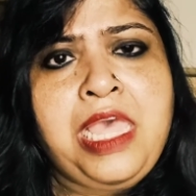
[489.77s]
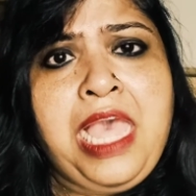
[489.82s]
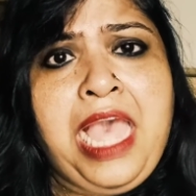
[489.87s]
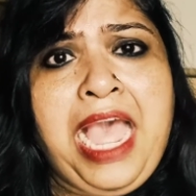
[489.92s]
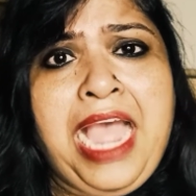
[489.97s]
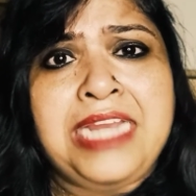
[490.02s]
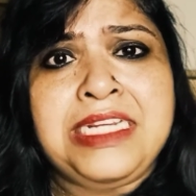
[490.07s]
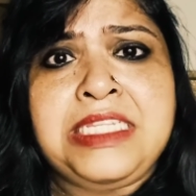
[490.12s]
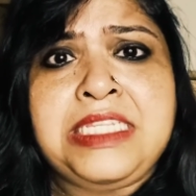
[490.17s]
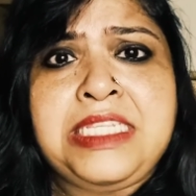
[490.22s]

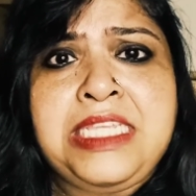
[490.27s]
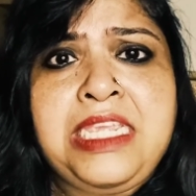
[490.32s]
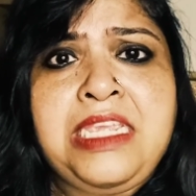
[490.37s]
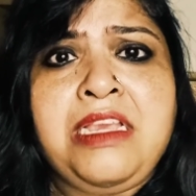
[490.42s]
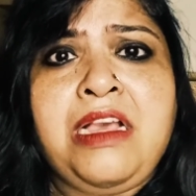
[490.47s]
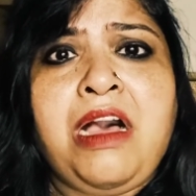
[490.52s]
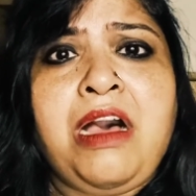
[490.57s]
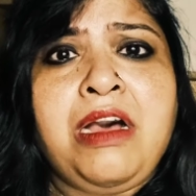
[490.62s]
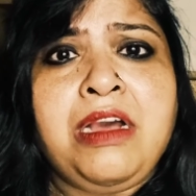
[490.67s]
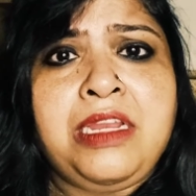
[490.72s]
and seeing
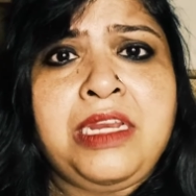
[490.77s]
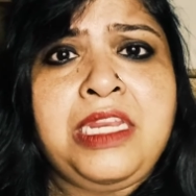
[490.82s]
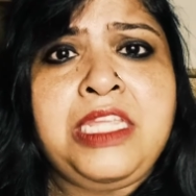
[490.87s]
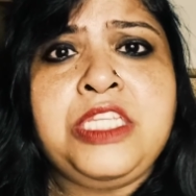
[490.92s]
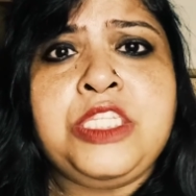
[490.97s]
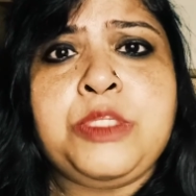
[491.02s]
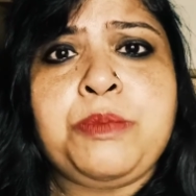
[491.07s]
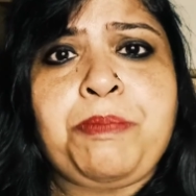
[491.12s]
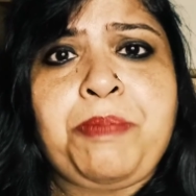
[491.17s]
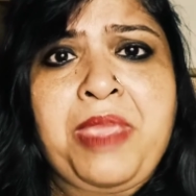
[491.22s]

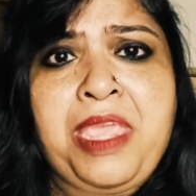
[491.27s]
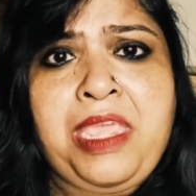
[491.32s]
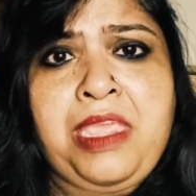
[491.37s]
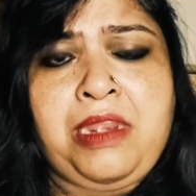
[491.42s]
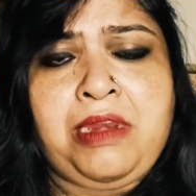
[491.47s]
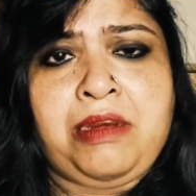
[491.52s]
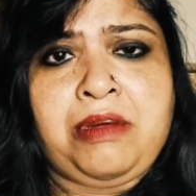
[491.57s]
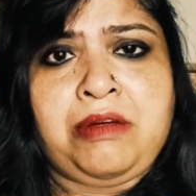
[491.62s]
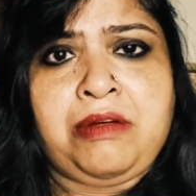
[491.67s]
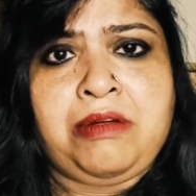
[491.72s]
Agni's
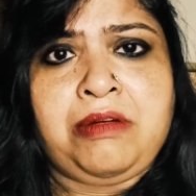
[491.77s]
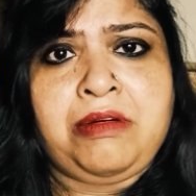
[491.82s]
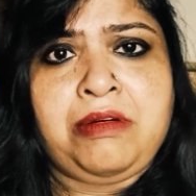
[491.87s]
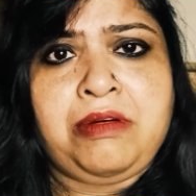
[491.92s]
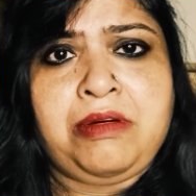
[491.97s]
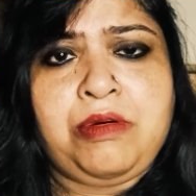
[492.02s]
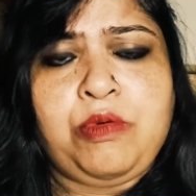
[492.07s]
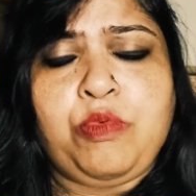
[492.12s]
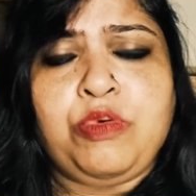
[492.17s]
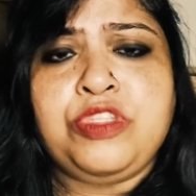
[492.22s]
pain
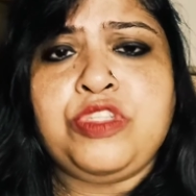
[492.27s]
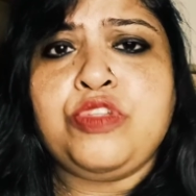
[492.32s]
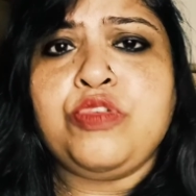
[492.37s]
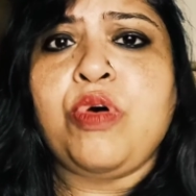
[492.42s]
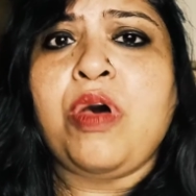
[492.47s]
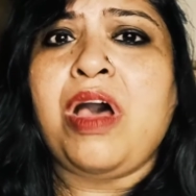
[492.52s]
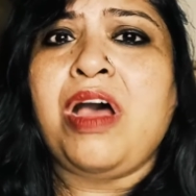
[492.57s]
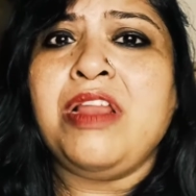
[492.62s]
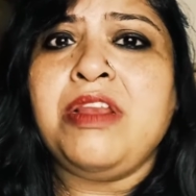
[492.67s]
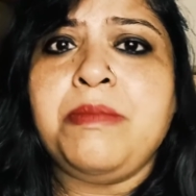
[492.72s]
was so
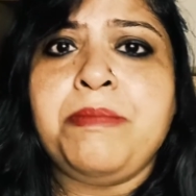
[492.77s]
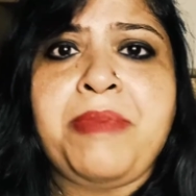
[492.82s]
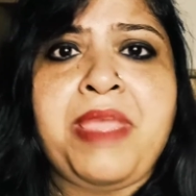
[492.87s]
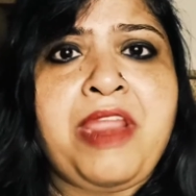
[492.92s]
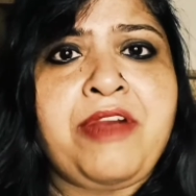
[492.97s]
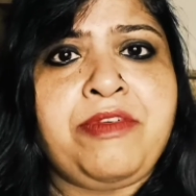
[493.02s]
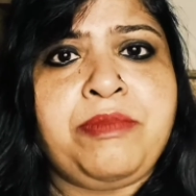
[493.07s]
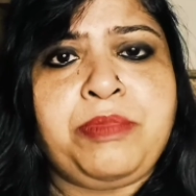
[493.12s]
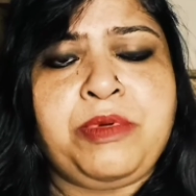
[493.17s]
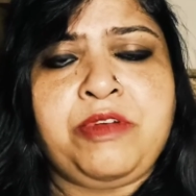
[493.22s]

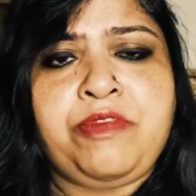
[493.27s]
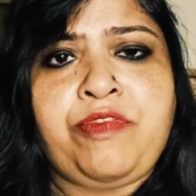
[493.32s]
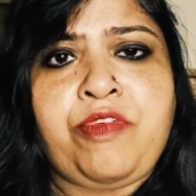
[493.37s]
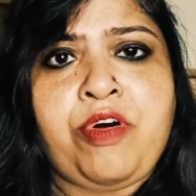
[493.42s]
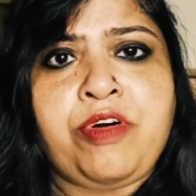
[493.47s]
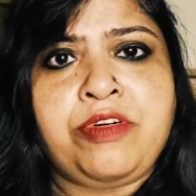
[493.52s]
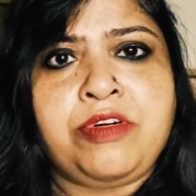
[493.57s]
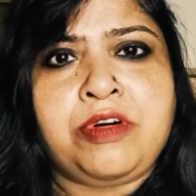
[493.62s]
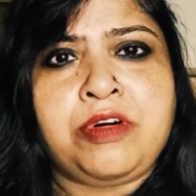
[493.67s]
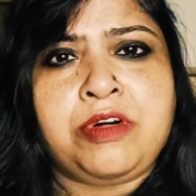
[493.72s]
unbearable for
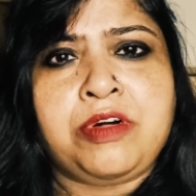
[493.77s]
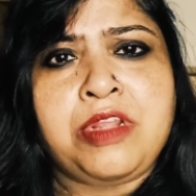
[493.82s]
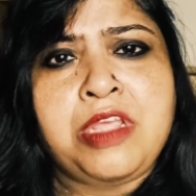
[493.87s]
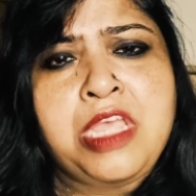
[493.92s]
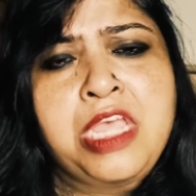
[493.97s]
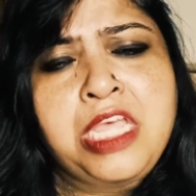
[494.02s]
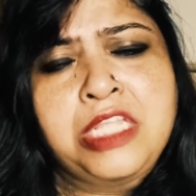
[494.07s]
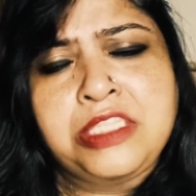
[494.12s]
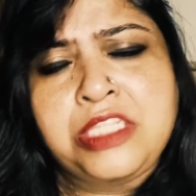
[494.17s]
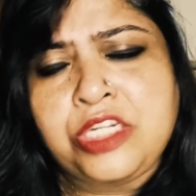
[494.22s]
her
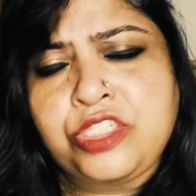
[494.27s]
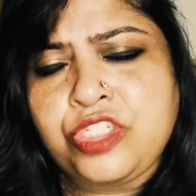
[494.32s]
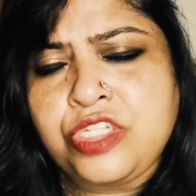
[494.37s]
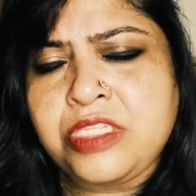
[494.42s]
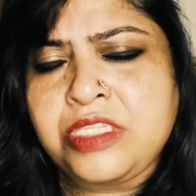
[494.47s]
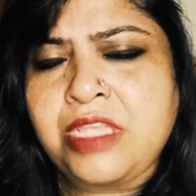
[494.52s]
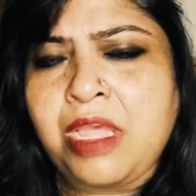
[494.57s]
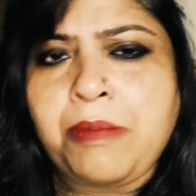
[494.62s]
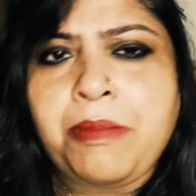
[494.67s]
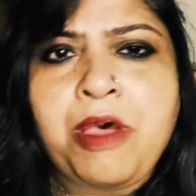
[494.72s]
that she
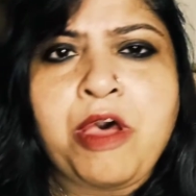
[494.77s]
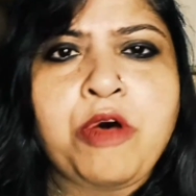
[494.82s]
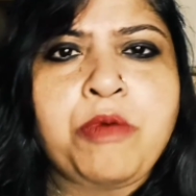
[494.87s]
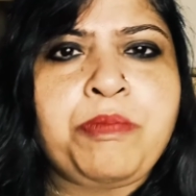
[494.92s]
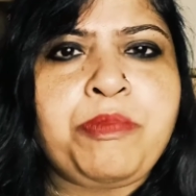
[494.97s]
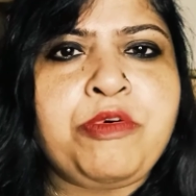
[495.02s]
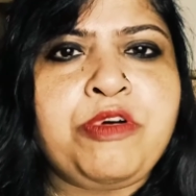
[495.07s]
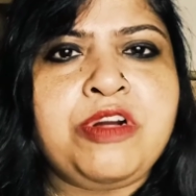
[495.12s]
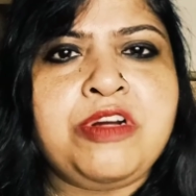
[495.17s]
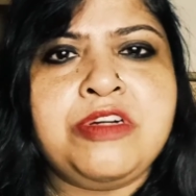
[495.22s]
somehow
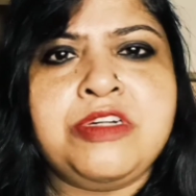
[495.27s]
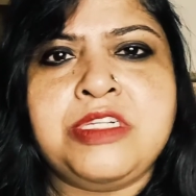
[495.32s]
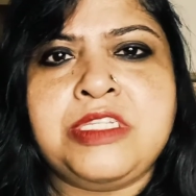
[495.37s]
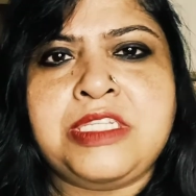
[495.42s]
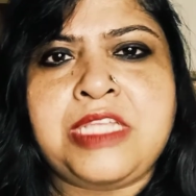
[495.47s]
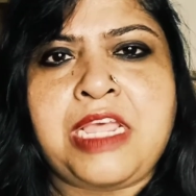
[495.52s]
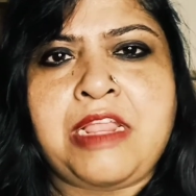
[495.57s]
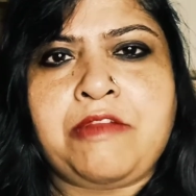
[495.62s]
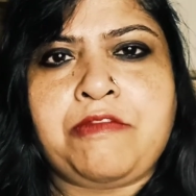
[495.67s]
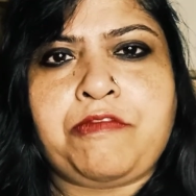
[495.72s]
pulled
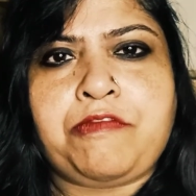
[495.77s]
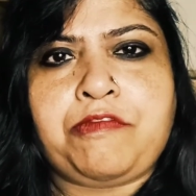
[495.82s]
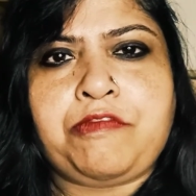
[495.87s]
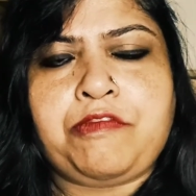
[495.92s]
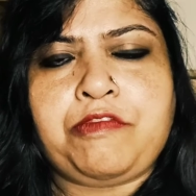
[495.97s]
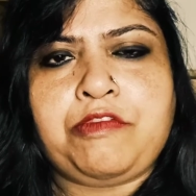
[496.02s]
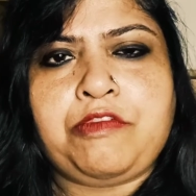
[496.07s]
herself